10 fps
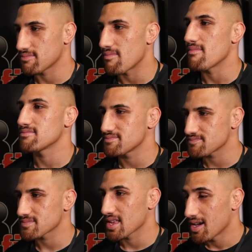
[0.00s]
are you feeling?
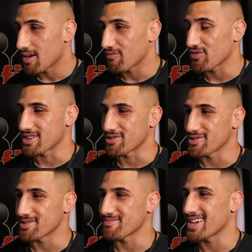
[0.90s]
I'm feeling
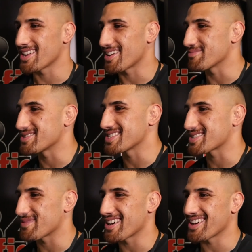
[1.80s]
good, man. I'm
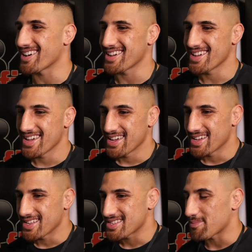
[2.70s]
just uh,
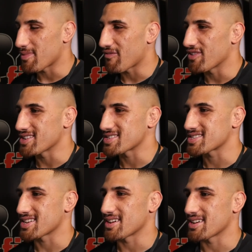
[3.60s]
done my
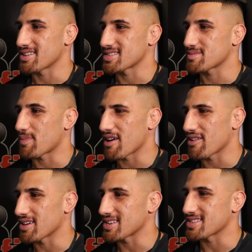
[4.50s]
first uh,
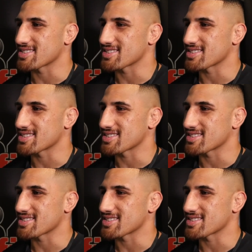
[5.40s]
sparring